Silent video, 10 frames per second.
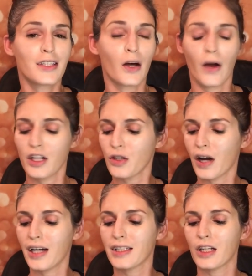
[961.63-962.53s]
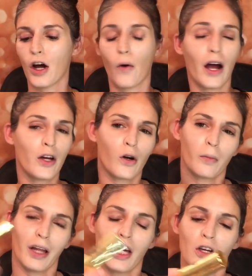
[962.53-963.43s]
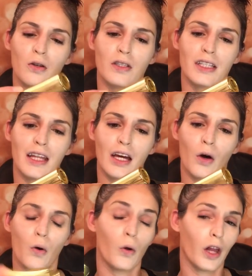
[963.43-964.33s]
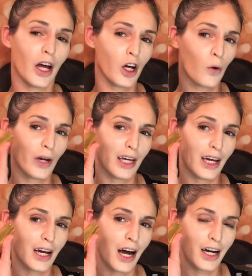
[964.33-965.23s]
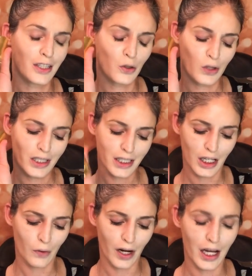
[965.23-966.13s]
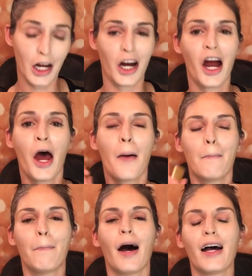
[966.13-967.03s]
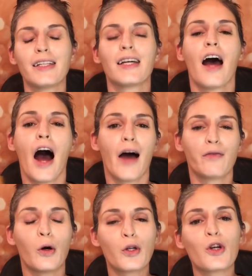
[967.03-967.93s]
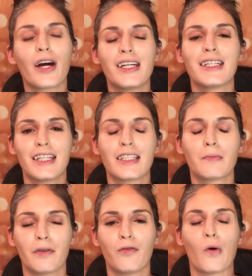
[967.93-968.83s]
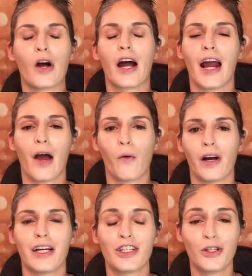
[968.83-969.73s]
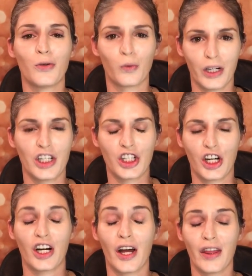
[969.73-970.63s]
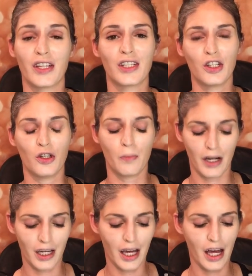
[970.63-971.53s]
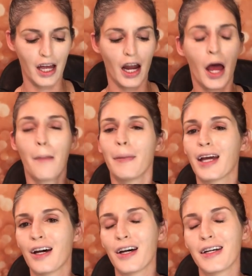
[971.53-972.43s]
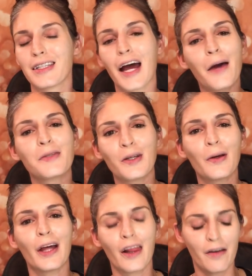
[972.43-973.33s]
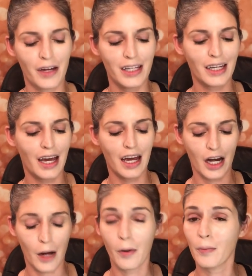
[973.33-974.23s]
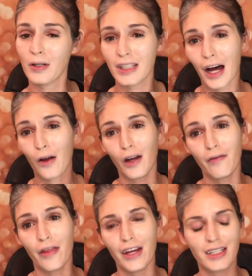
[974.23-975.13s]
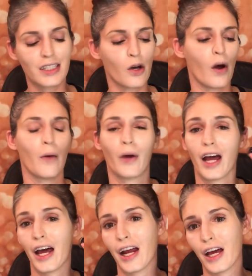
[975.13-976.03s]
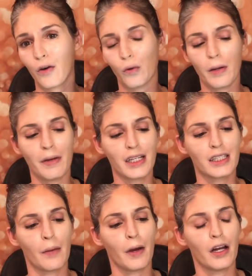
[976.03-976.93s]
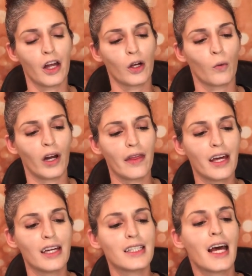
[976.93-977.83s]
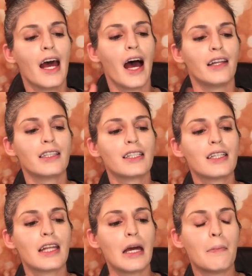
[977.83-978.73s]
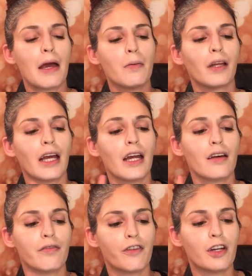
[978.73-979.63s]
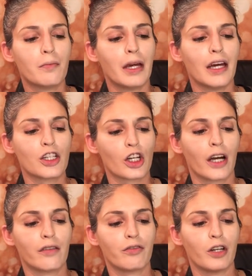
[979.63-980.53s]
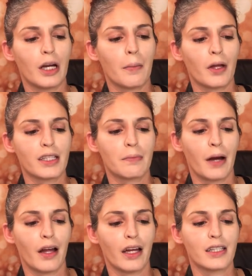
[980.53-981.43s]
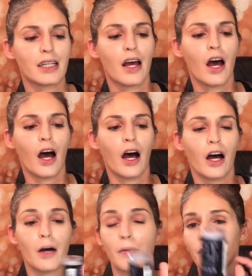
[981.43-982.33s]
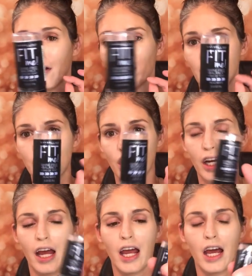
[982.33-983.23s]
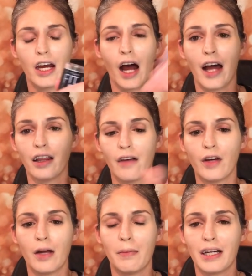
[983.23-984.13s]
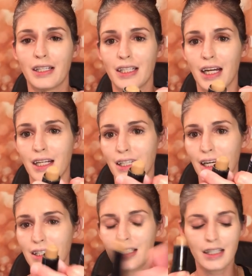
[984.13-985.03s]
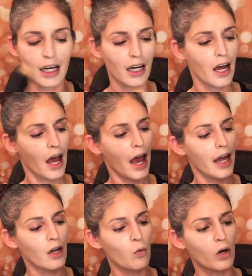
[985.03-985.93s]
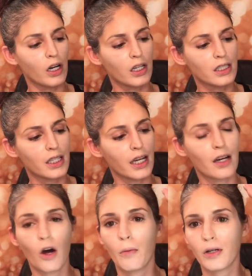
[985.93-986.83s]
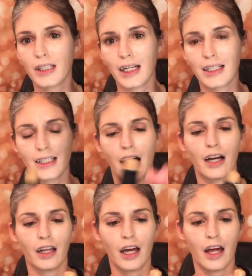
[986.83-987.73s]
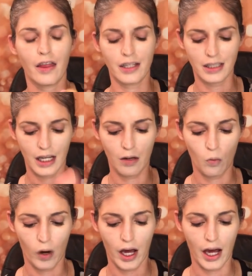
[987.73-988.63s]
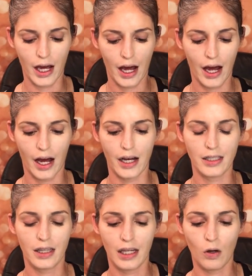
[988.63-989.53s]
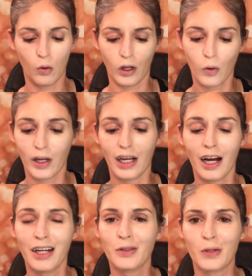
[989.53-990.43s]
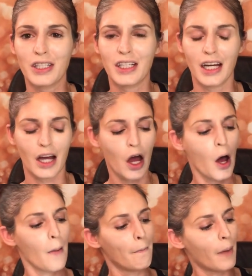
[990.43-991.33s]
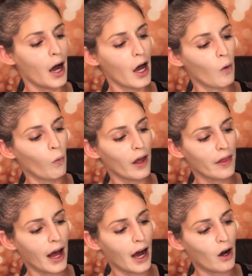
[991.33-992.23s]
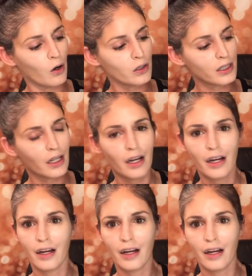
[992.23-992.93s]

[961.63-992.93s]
so as you guys know, I normally use the Hoola Quickie Contour Stick right here, but I've told you guys this before and I wanted to reshare this dupe again because I absolutely love it. And I'm almost out of this, so I went ahead and re-picked up another one of these. And this is the Maybelline Fit Me Shine Free Plus Balance um, Foundation. And I love it because it is a stick and it works almost exactly the same way as the Hoola Quickie Contour Stick, but without